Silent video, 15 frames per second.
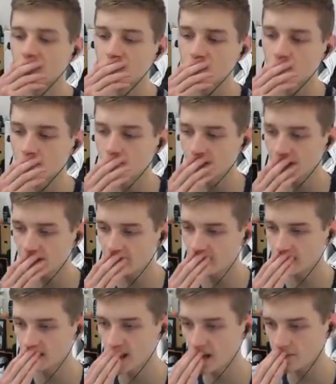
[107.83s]
So I'm
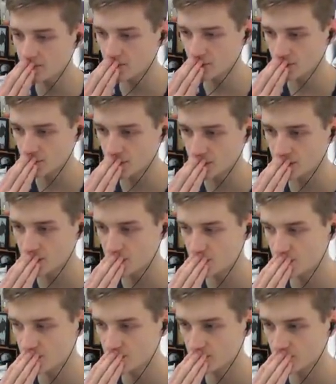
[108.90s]
thinking that pretty much,
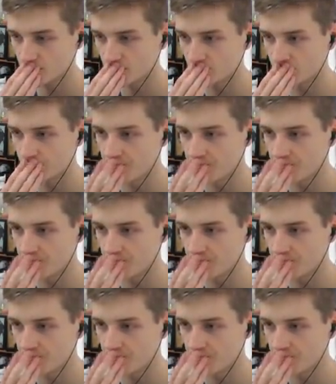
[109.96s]
we're